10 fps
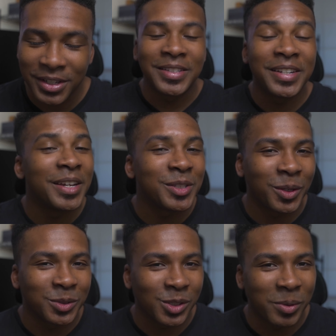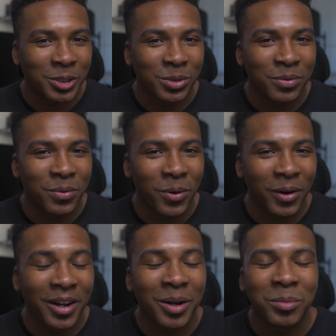today is also special for
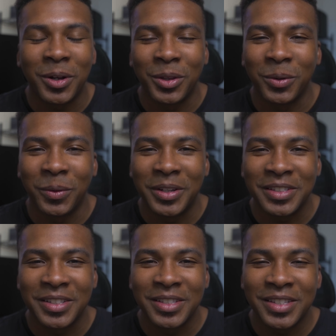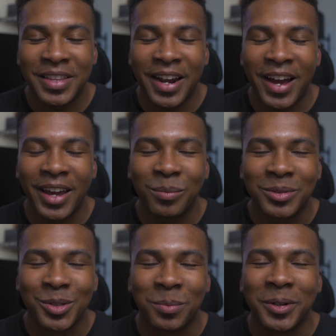a couple other reasons that I am
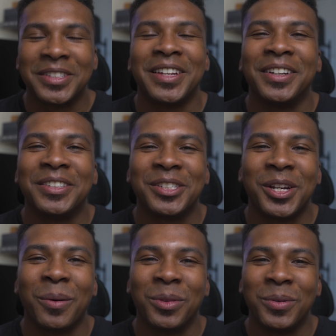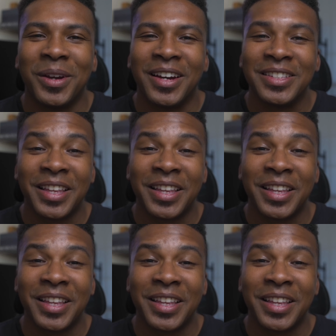super excited to share with you guys,